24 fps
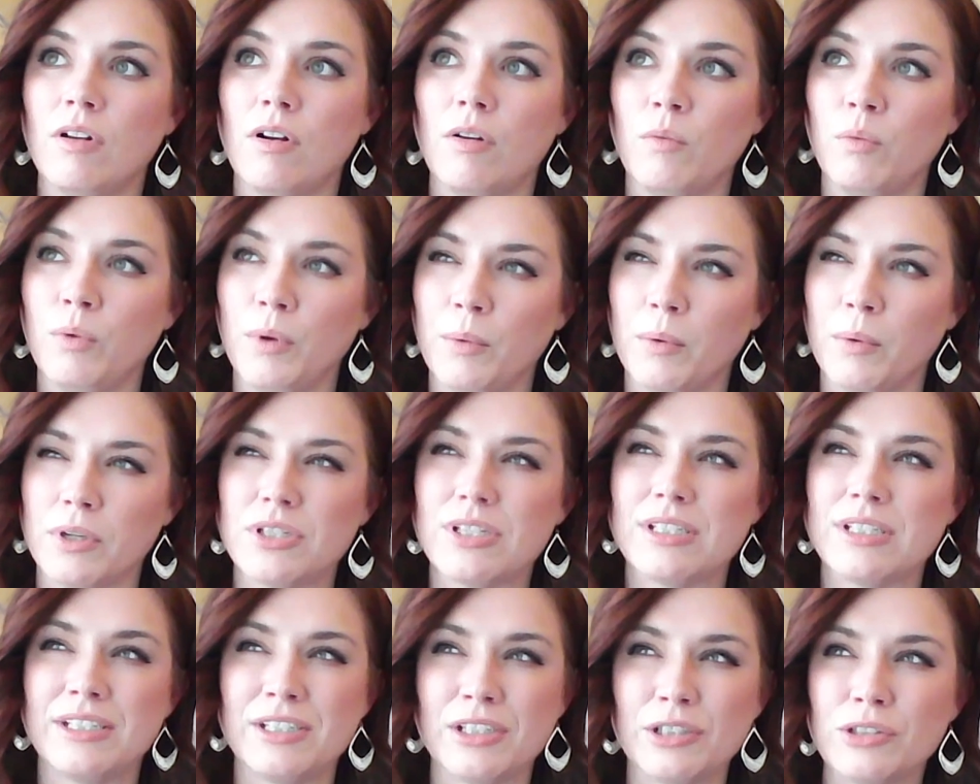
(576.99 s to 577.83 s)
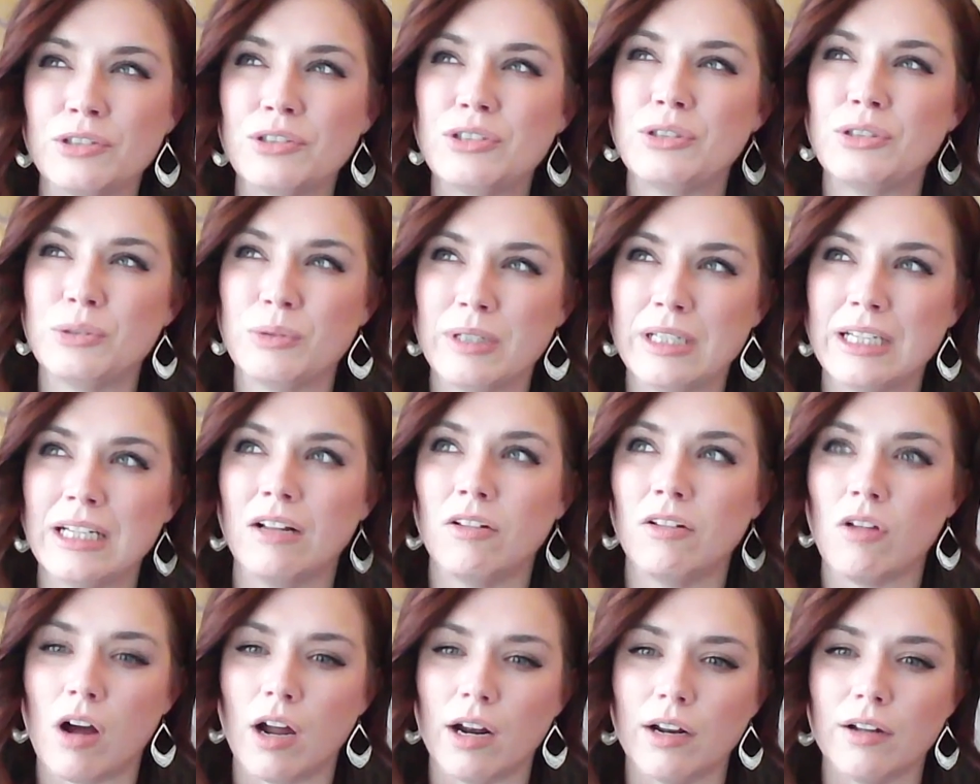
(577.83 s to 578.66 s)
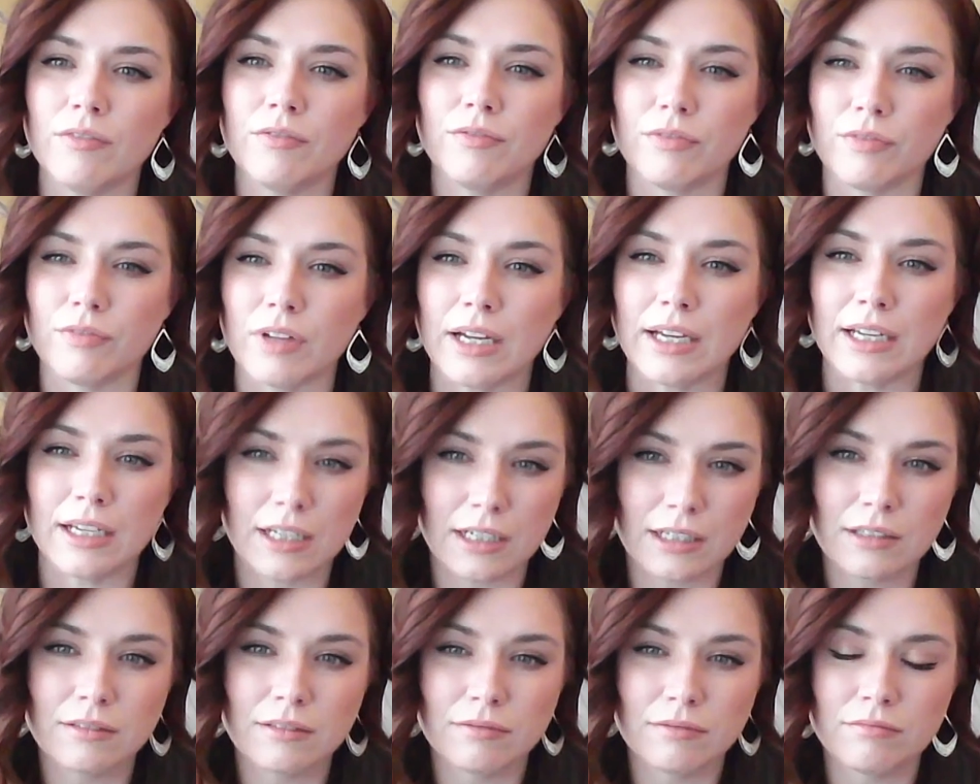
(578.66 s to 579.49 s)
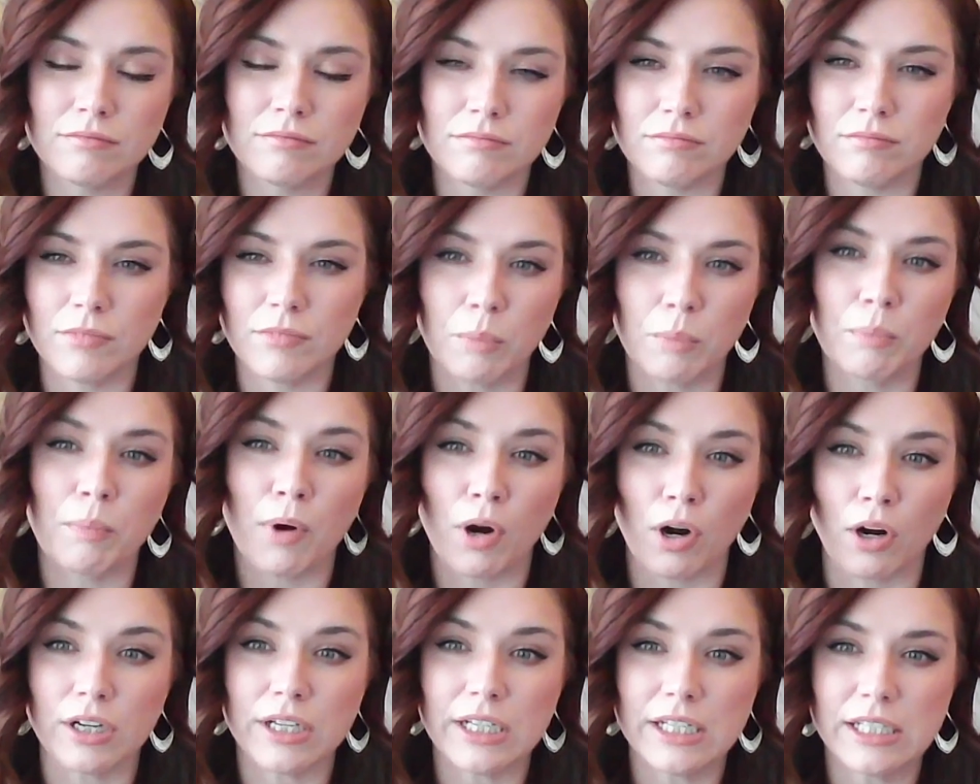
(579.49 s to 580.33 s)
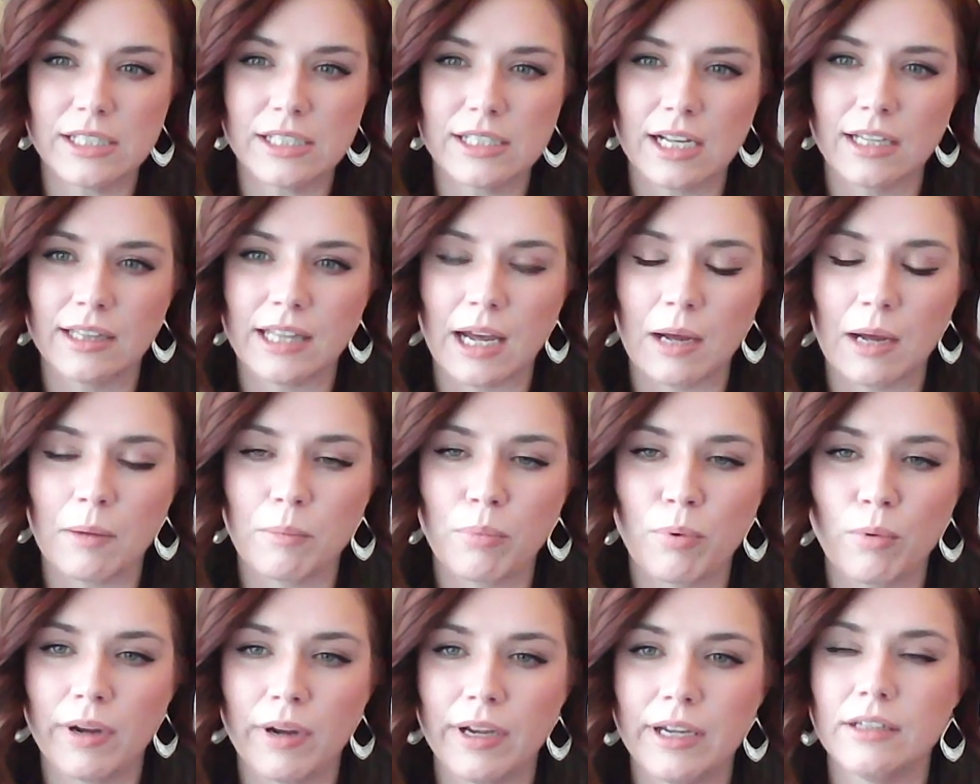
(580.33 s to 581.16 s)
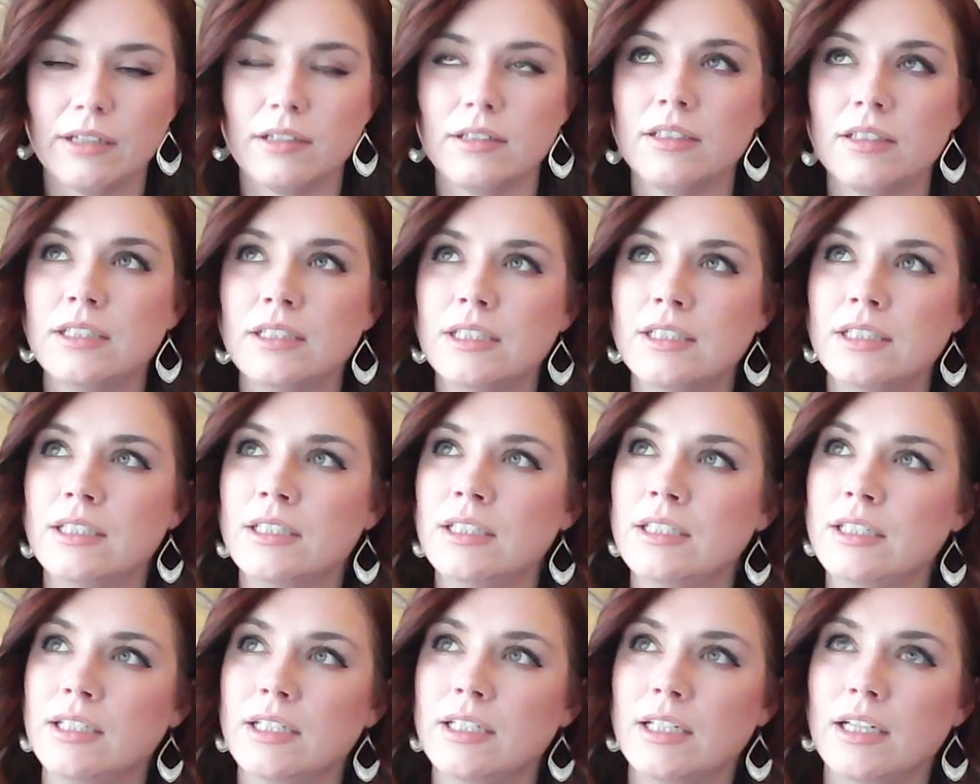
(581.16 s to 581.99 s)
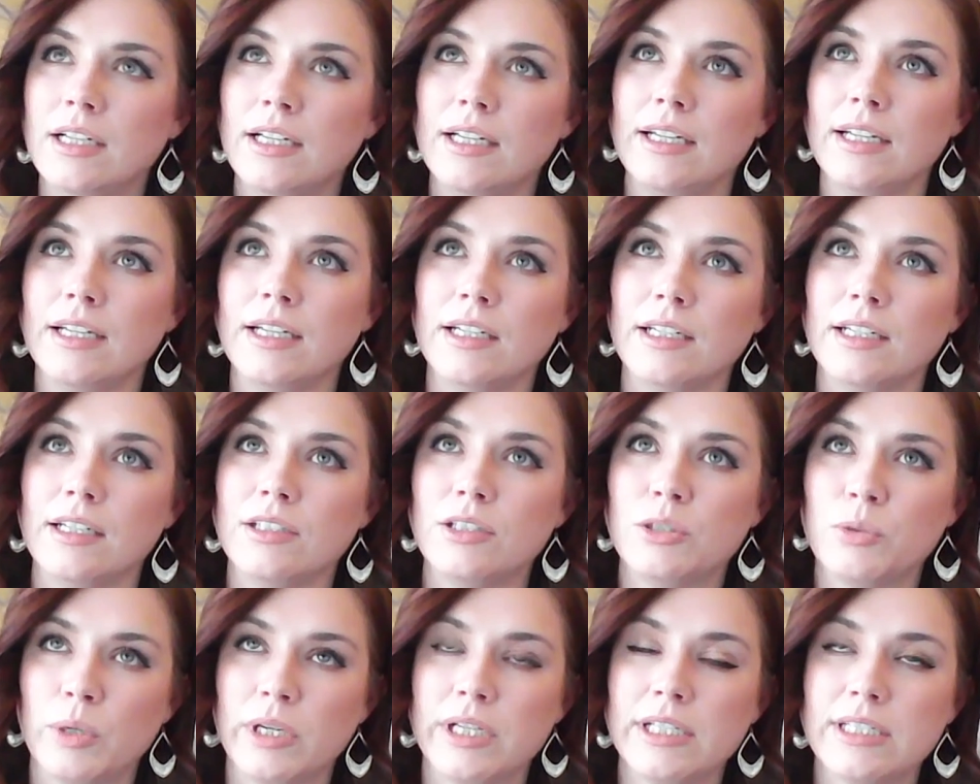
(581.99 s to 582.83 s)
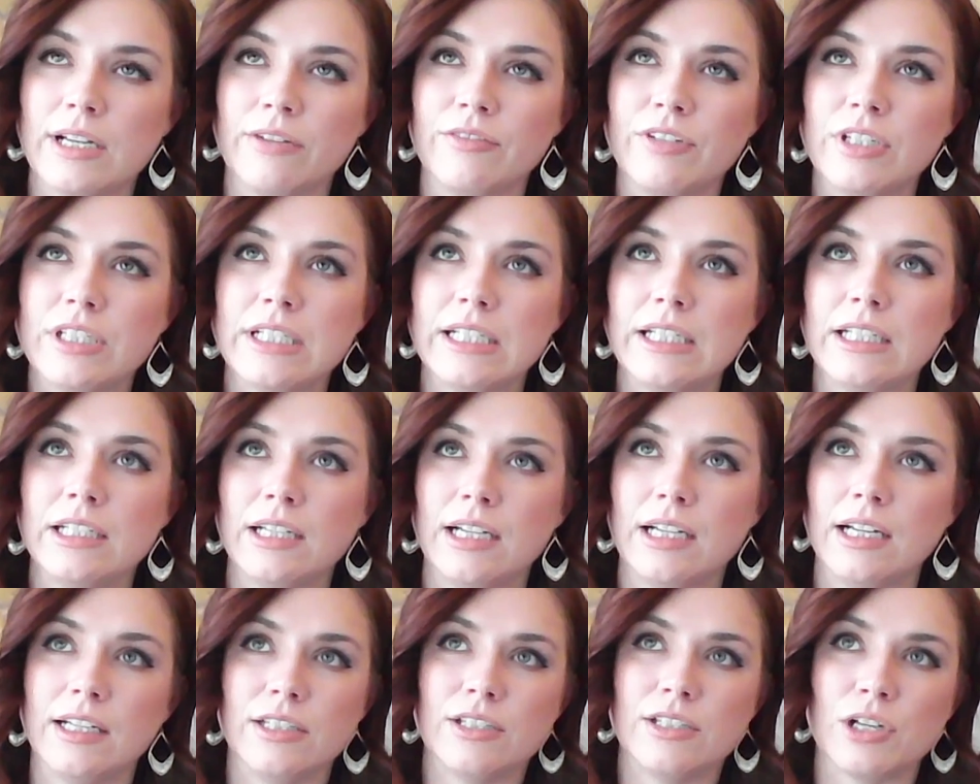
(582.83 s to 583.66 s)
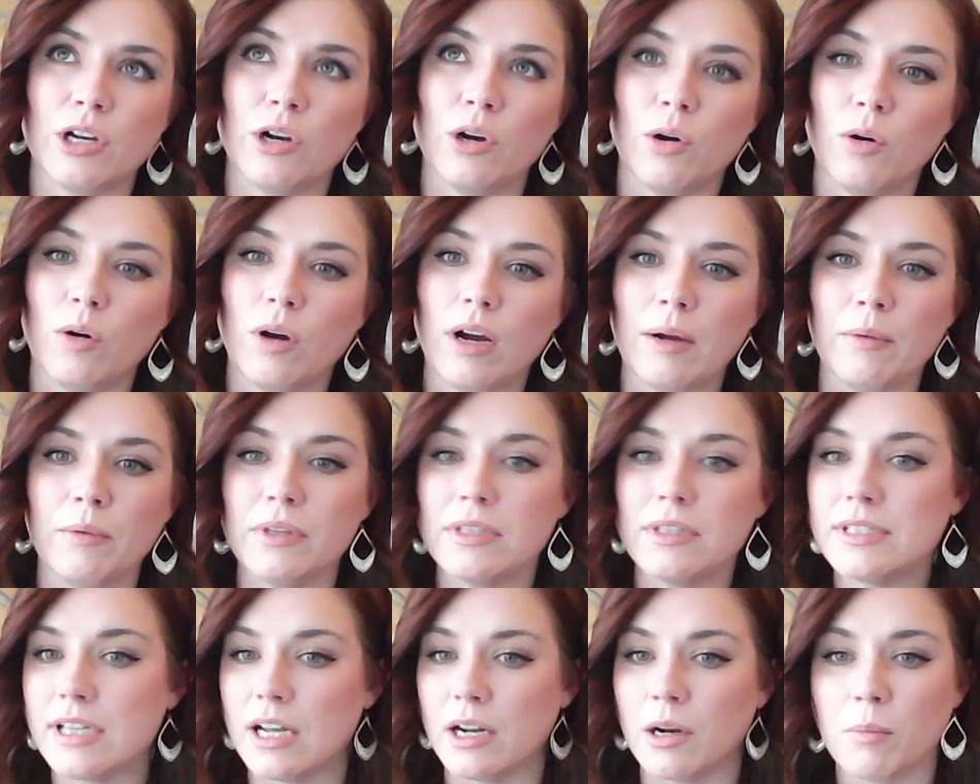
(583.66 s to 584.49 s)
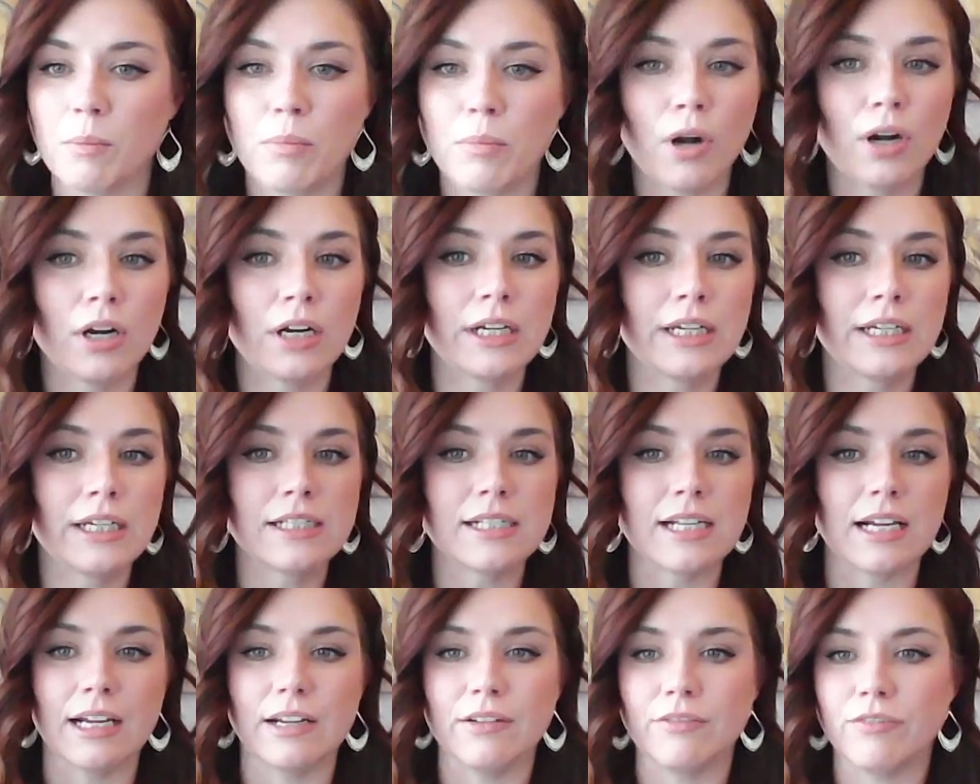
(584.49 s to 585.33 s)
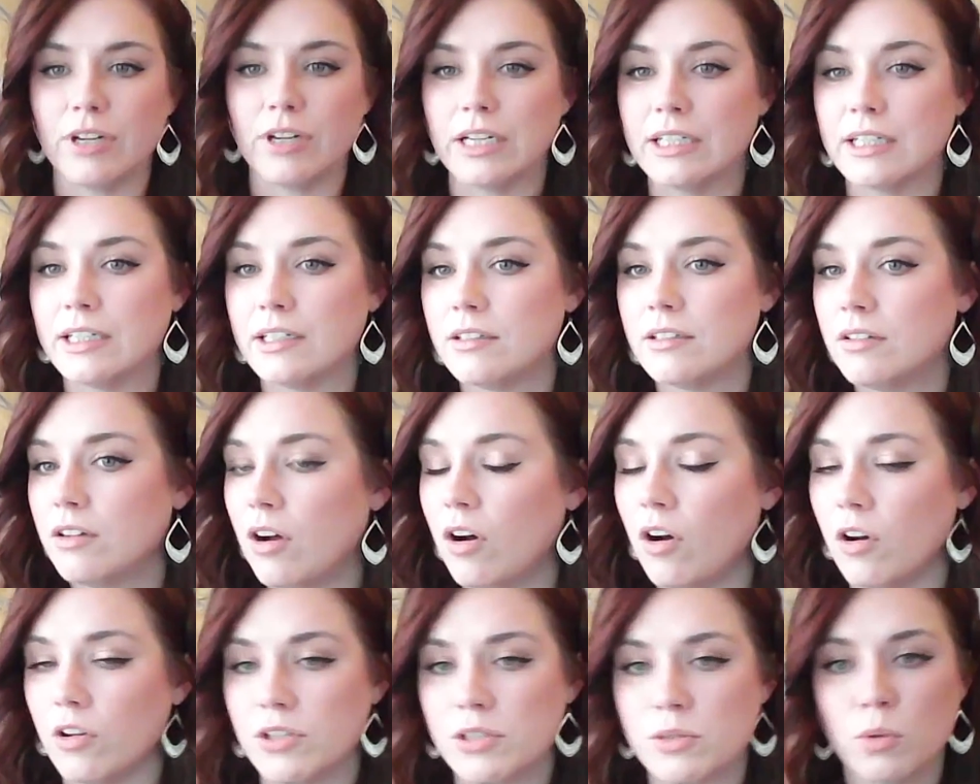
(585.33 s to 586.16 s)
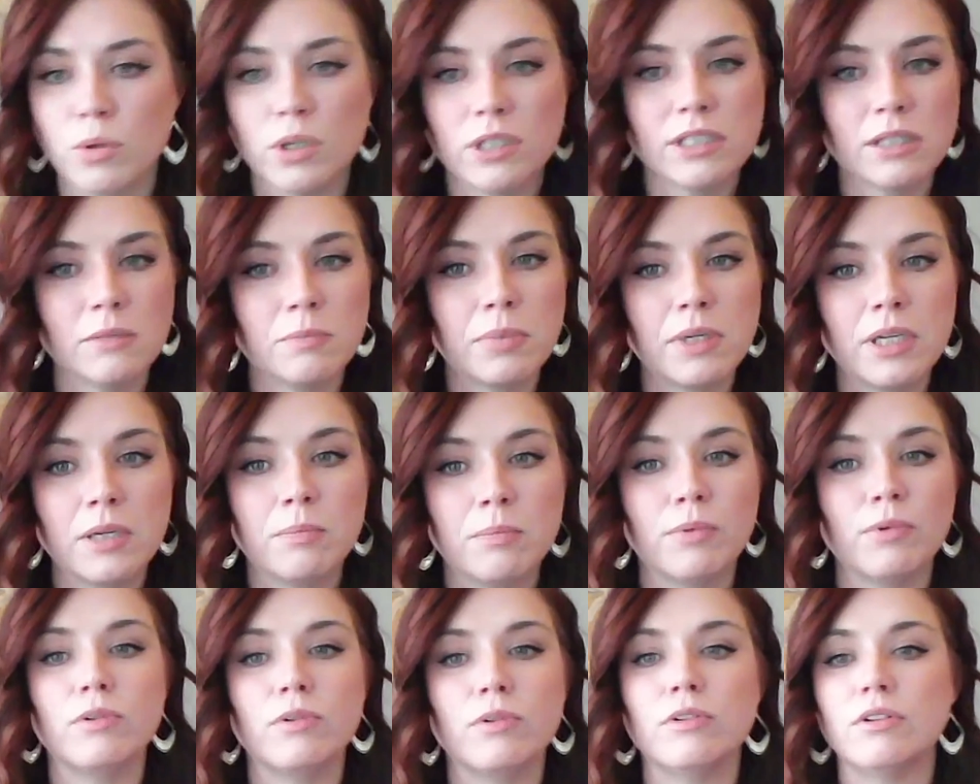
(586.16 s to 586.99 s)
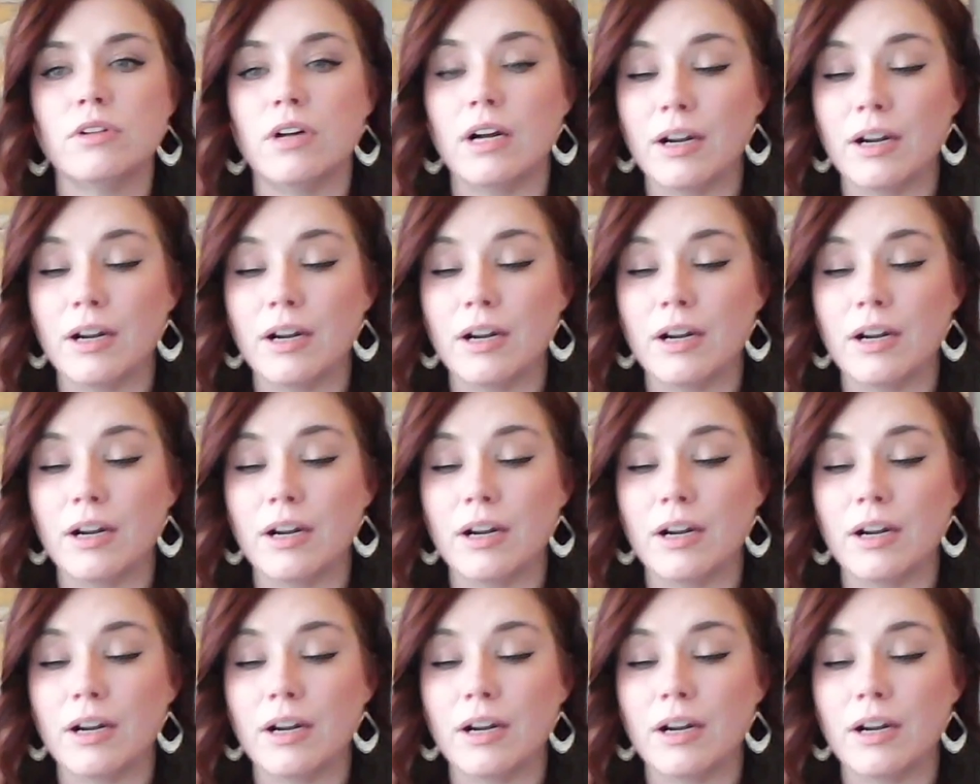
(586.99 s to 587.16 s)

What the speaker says: we were still doing a lot of like the parties at that point in 2017. And so I would set up parties. I invited all sorts of people.